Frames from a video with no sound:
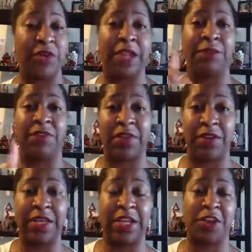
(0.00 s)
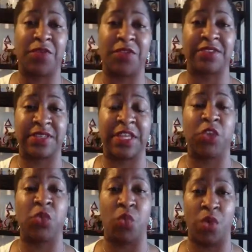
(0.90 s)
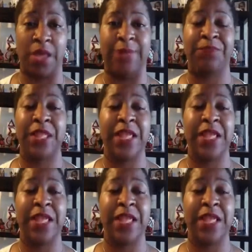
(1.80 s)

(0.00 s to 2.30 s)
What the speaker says: You got to be very careful saying you want